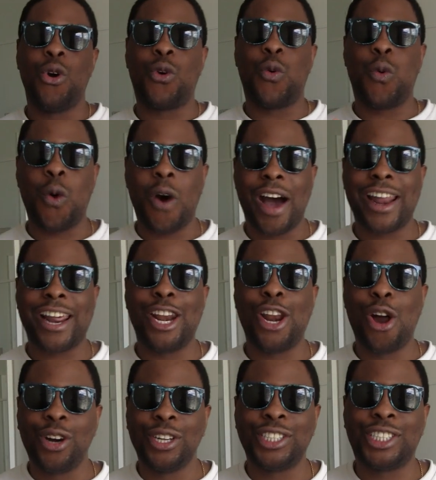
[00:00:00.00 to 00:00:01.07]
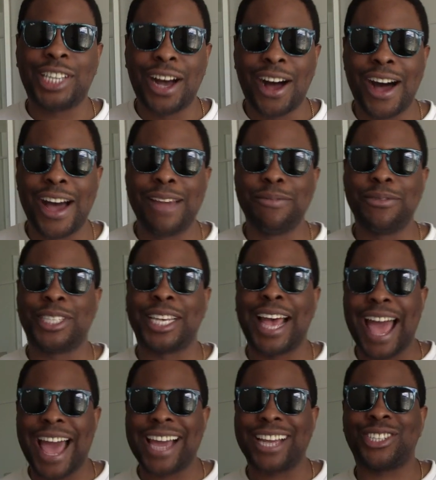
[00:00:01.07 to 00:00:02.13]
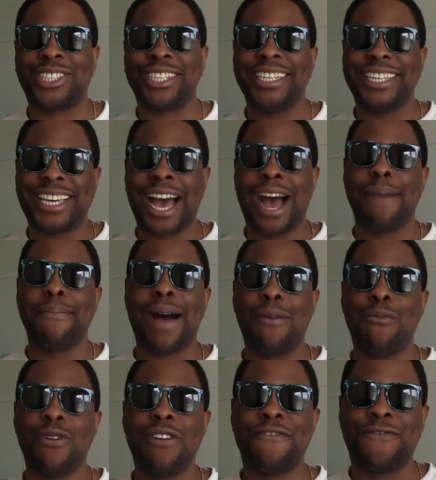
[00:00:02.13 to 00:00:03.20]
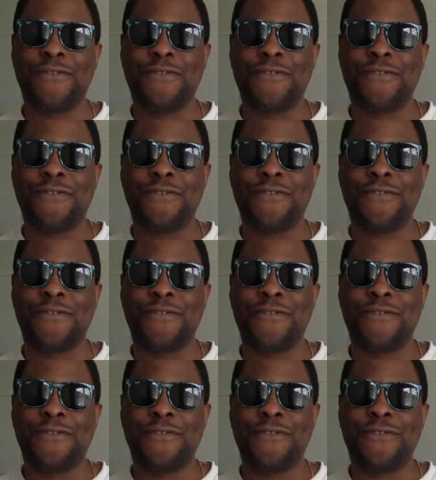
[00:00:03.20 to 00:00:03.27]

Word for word: quite a long time to actually come up with